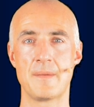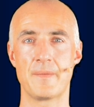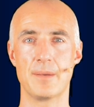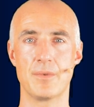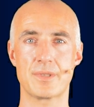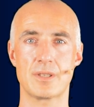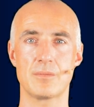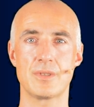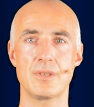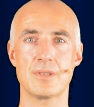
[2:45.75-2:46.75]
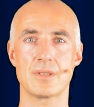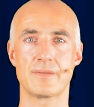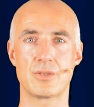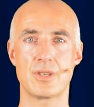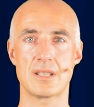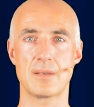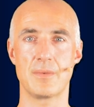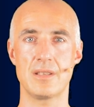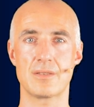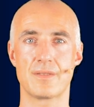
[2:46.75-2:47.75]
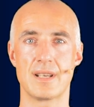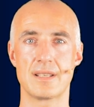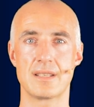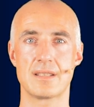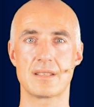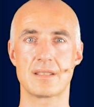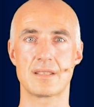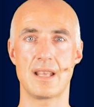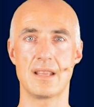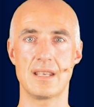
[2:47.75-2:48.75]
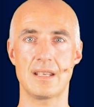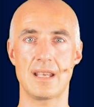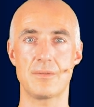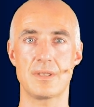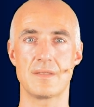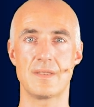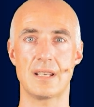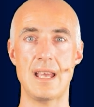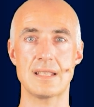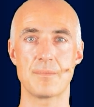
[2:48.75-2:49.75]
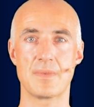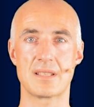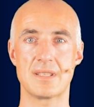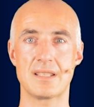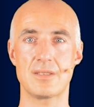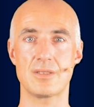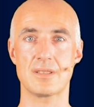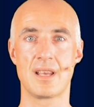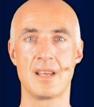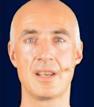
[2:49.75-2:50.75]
The most common use of the GSM interface is sending and receiving SMS messages